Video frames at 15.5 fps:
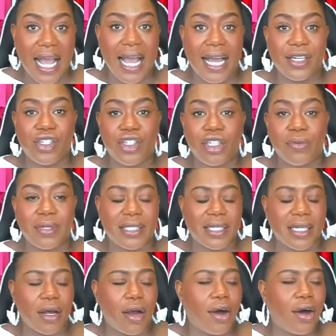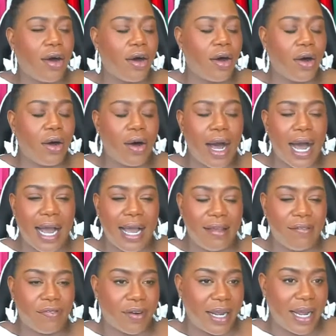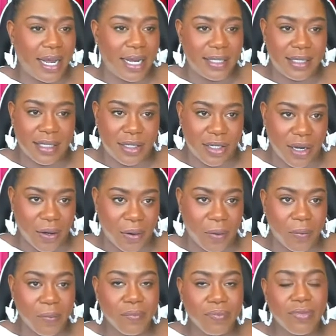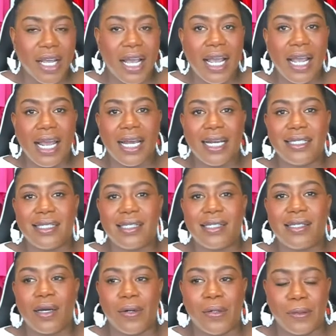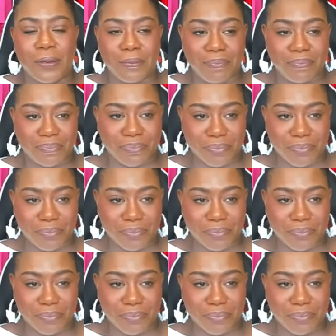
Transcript: and she was in all ivory head to toe. And so